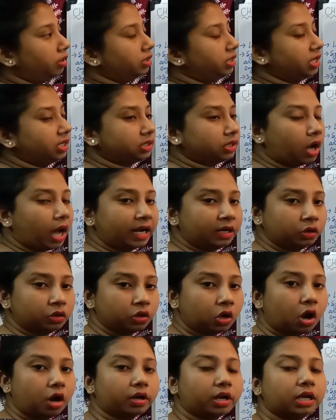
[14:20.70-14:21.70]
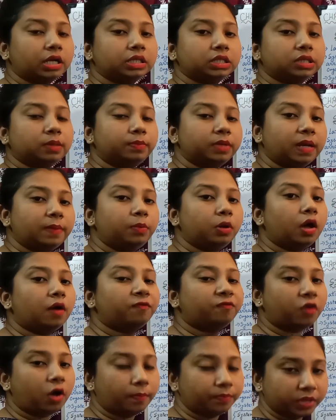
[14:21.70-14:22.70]
this unknown organism
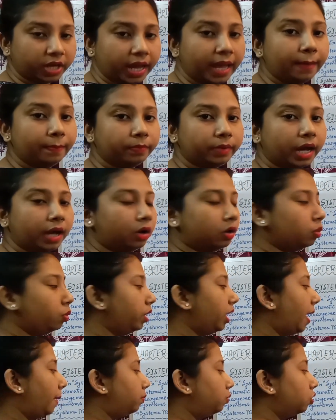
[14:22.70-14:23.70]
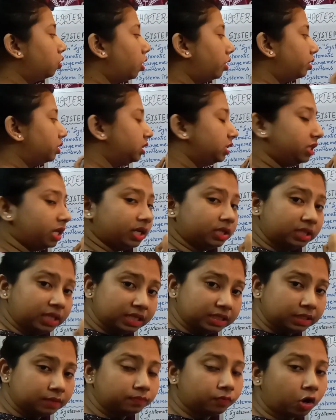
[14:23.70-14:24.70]
develop from the embryo, we have to consider
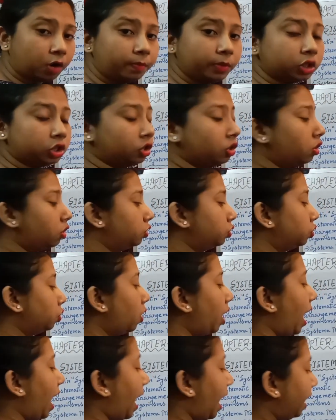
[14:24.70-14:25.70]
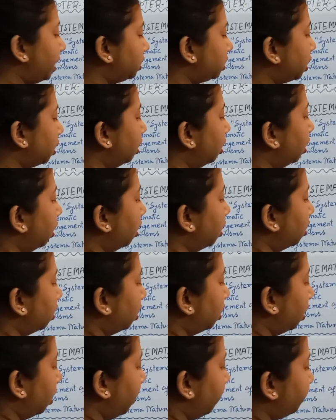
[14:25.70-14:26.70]
this information also. And
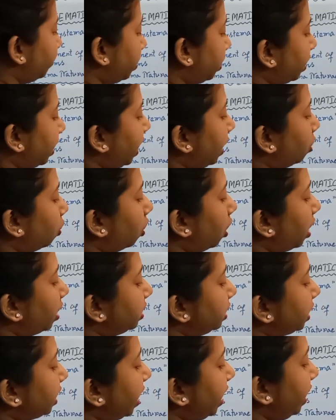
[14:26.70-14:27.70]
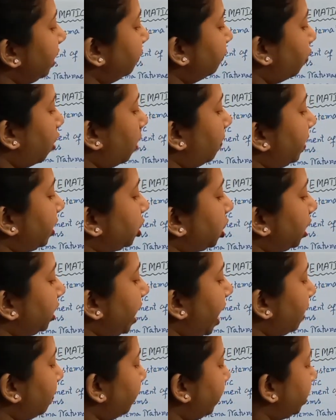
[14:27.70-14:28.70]
ecological information,
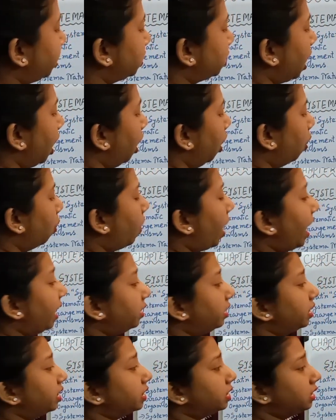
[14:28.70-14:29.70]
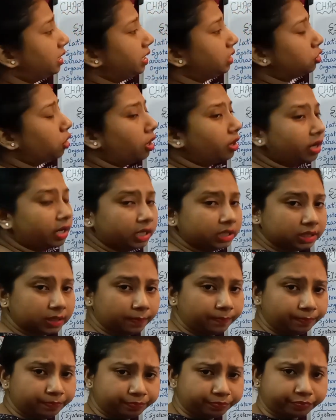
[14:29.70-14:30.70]
that means, where does this
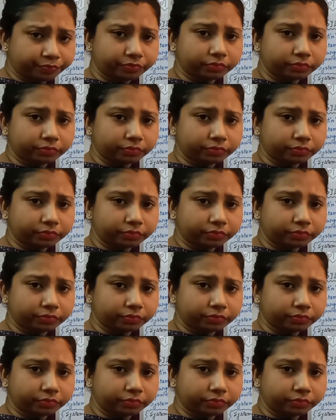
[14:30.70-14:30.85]
organism